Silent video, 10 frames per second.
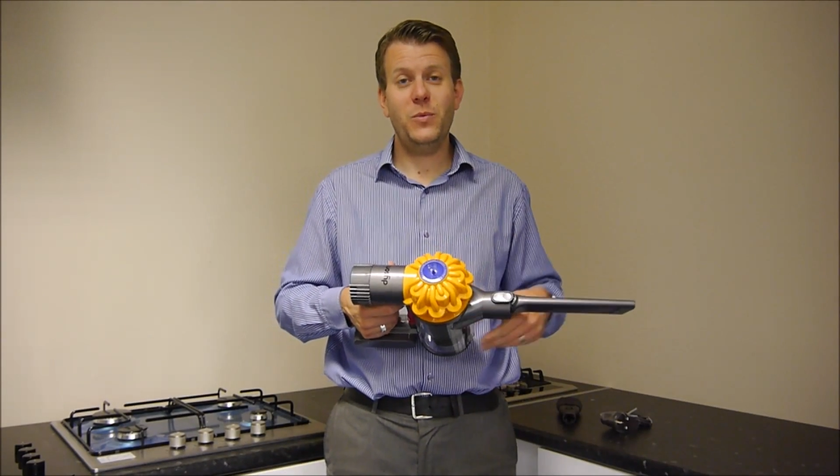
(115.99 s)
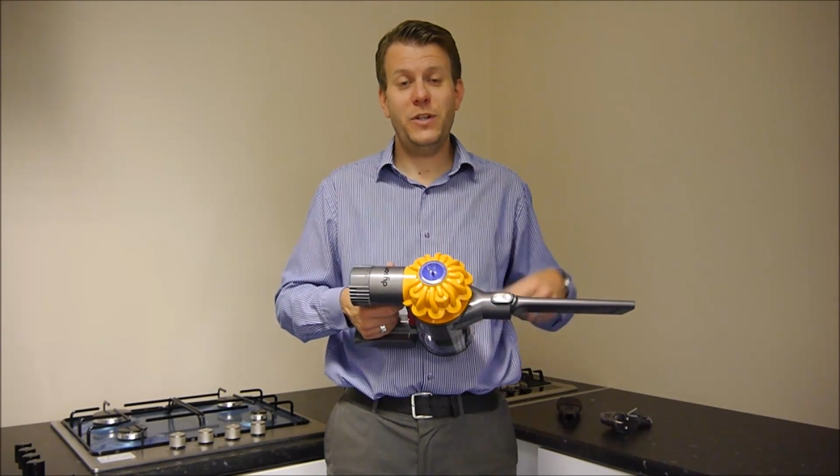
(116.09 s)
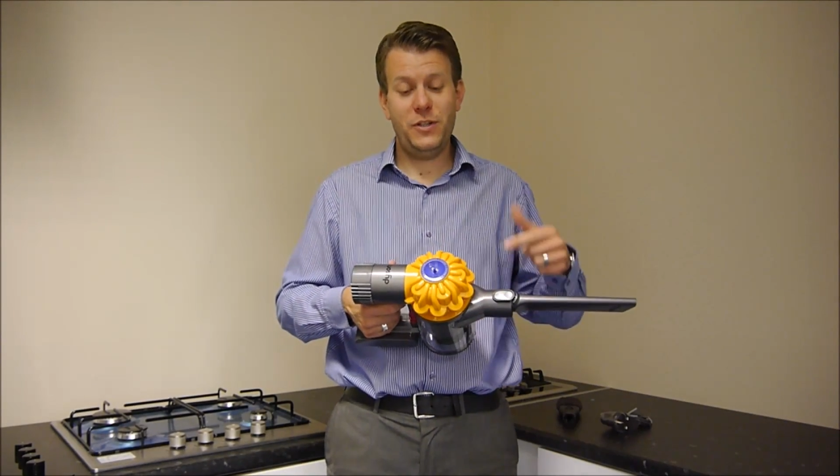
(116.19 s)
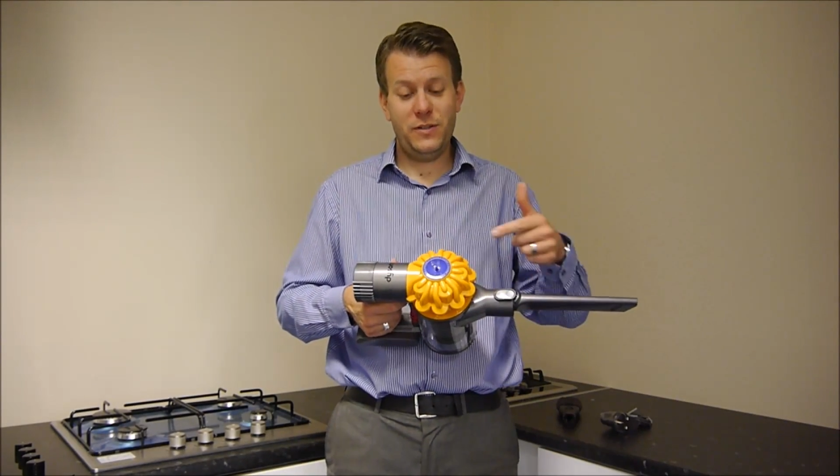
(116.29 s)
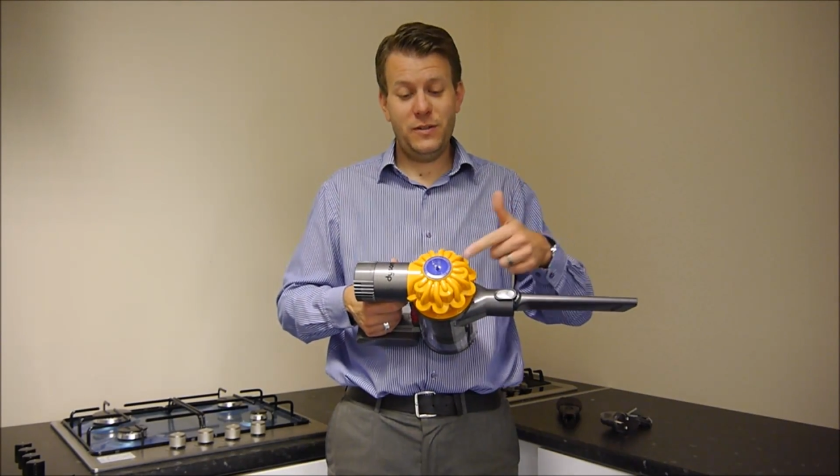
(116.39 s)

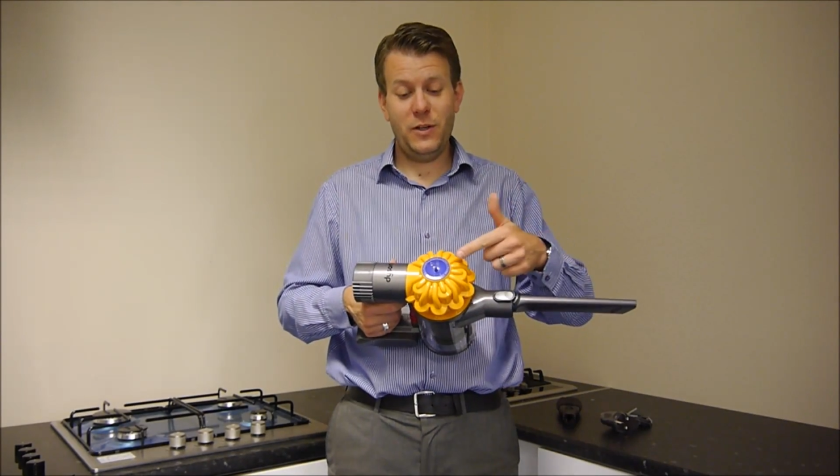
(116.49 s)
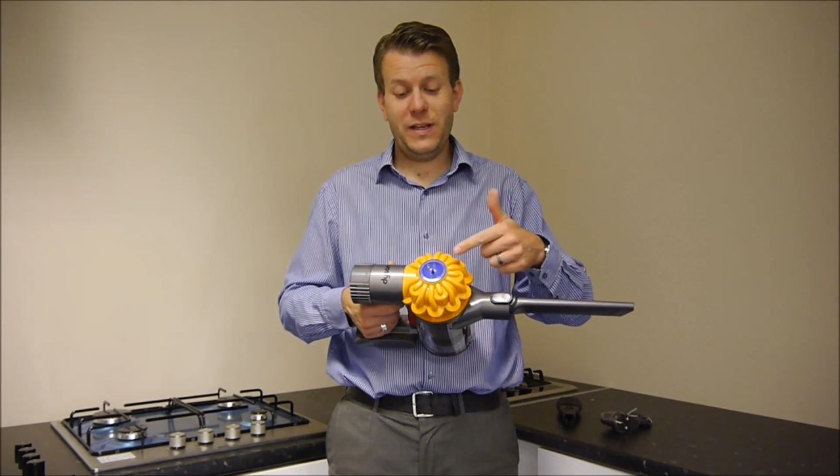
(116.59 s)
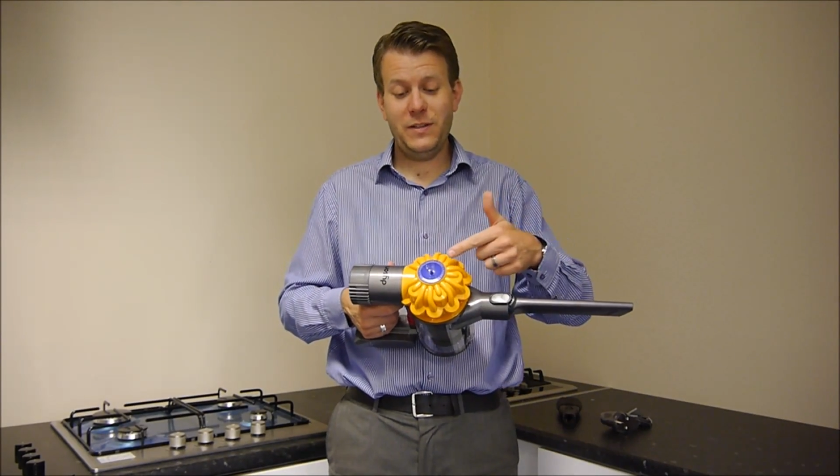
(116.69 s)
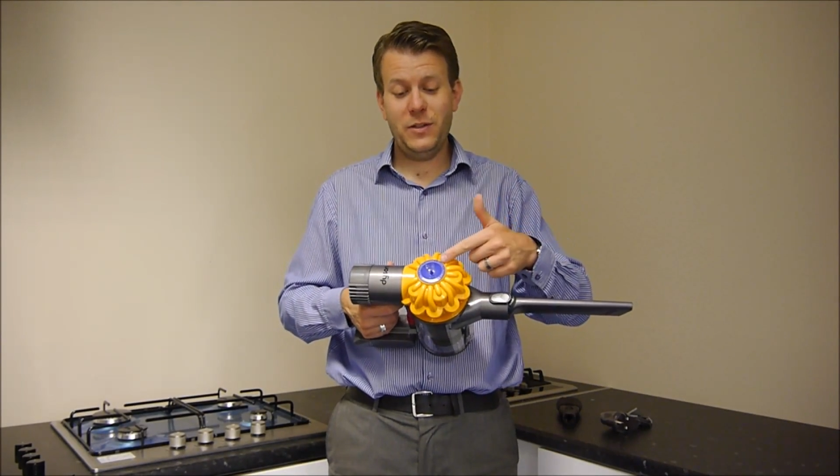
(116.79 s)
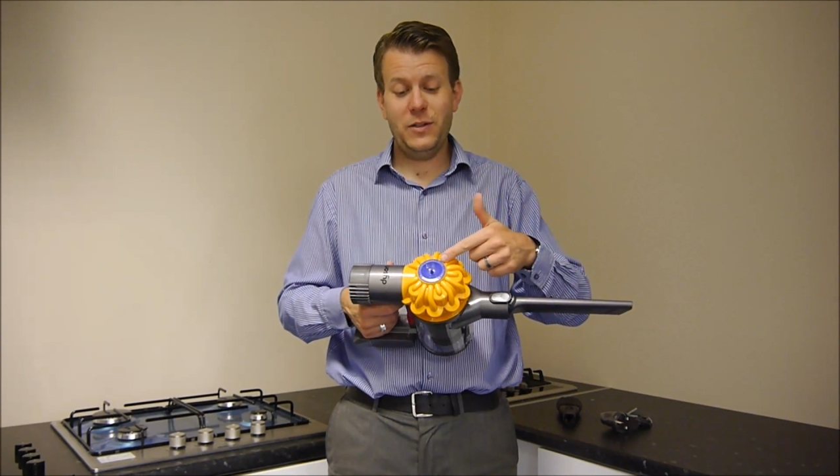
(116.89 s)
which is
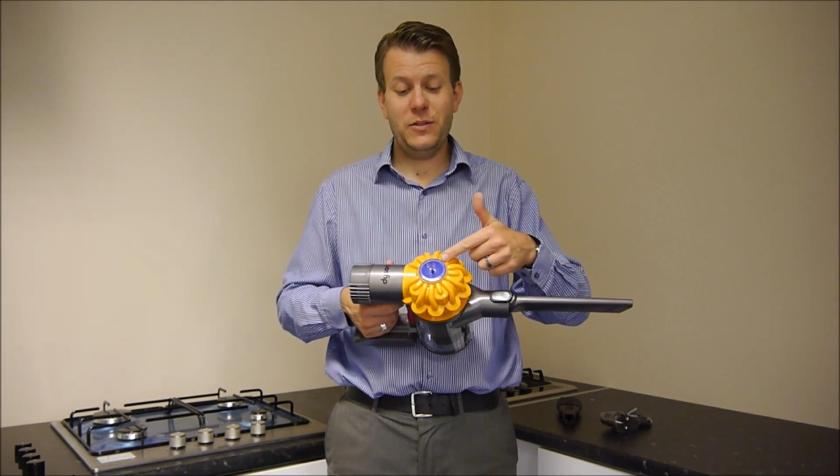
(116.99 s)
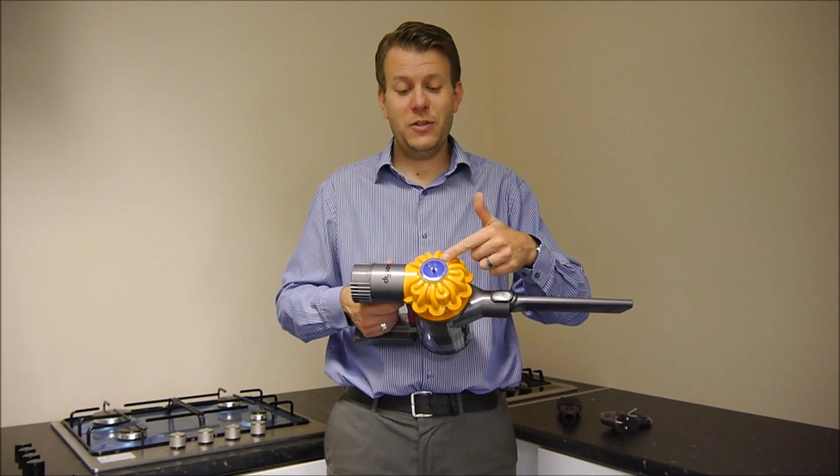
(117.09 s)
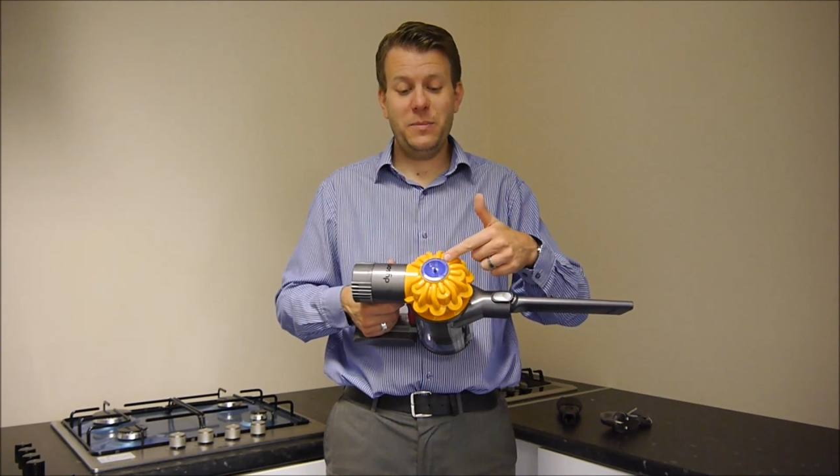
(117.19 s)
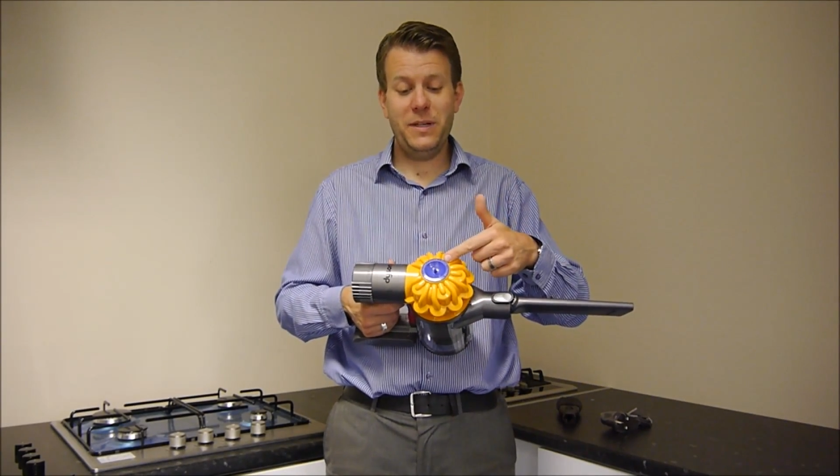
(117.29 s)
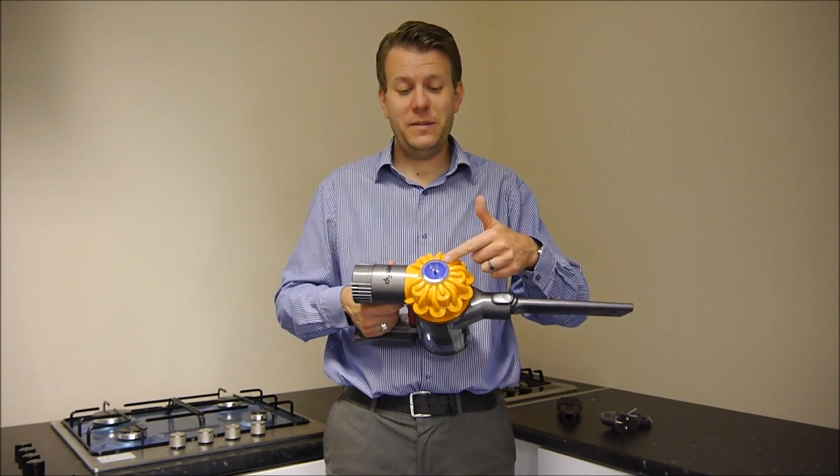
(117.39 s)
located on the
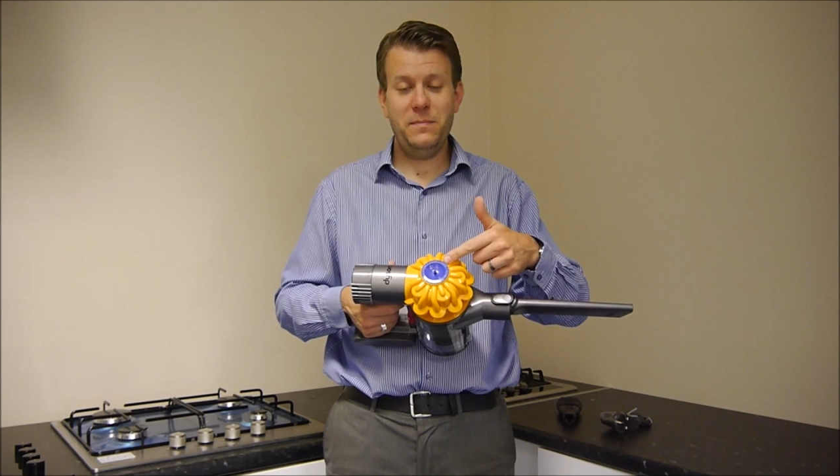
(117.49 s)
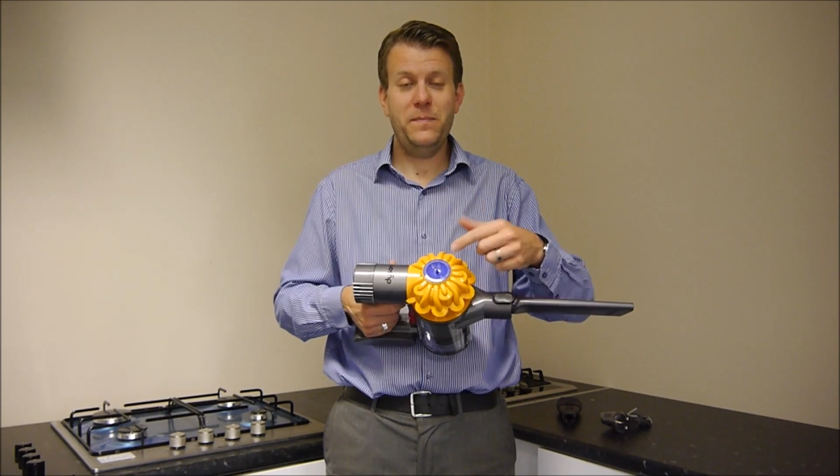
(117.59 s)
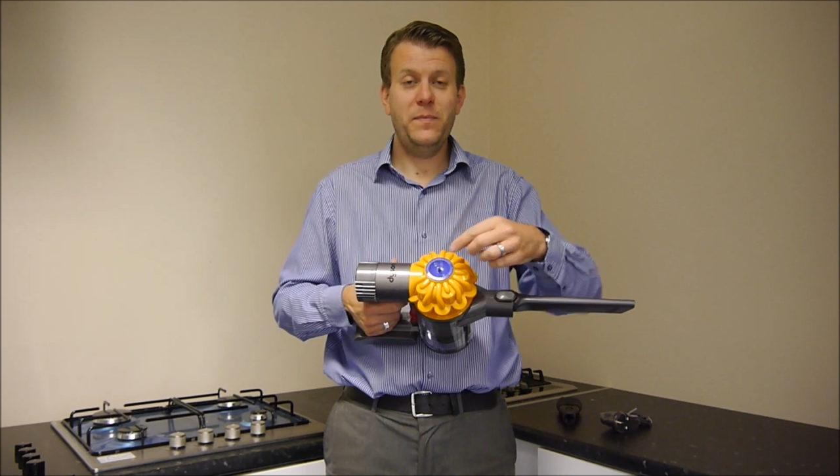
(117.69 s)
top here.